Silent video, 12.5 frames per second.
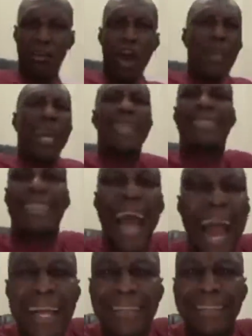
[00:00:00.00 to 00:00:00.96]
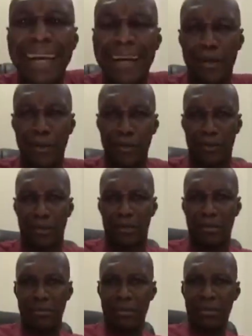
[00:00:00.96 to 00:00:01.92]
Not the
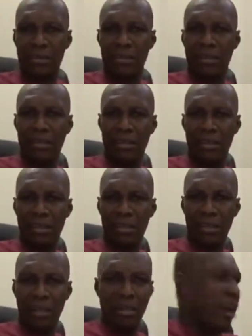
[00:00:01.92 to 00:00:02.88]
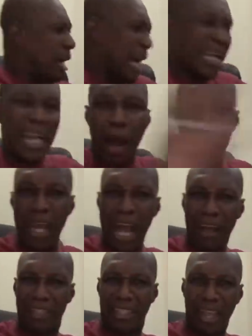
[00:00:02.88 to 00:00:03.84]
titles. Look at now
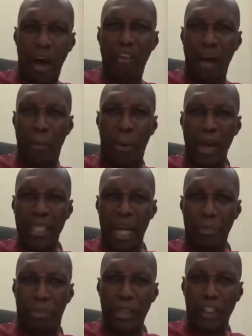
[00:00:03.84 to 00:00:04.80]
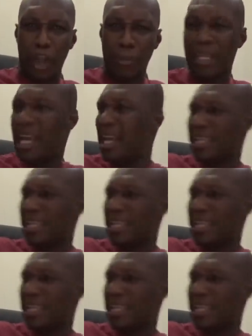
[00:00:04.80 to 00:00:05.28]
we have self appointed bishops,